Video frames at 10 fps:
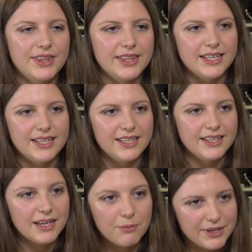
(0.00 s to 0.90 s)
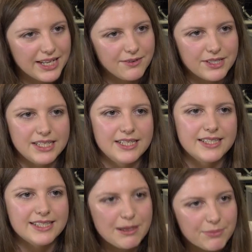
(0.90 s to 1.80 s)
The company, which
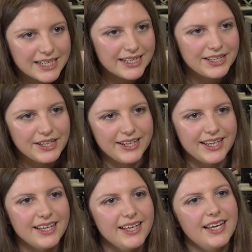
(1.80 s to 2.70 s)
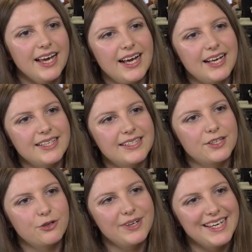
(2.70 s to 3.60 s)
is Nebula Learning, has
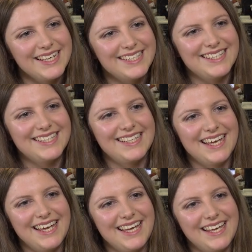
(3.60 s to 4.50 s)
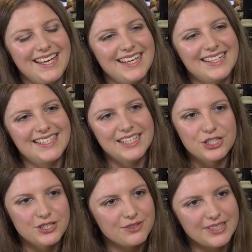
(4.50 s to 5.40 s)
created a
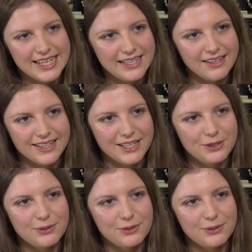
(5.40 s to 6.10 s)
digital e-learning